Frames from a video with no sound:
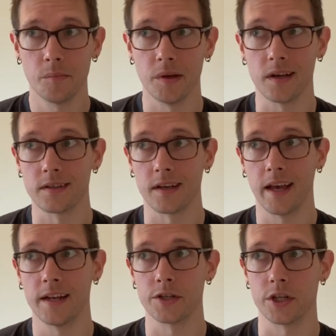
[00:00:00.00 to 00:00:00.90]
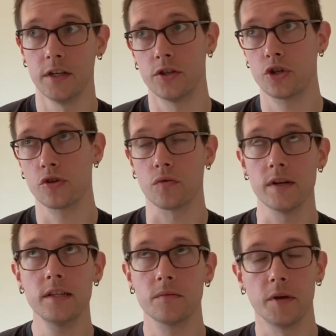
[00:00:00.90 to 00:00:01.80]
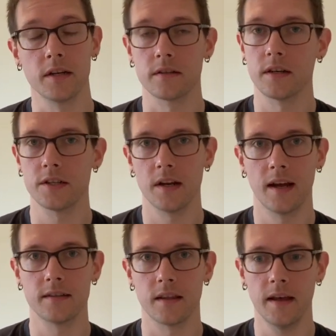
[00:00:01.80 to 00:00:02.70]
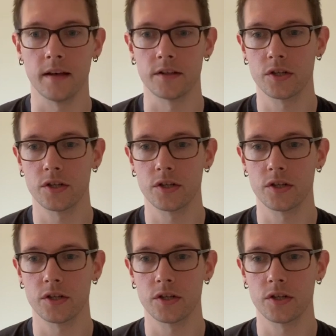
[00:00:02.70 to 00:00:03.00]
because, again, she treats me to such nice things.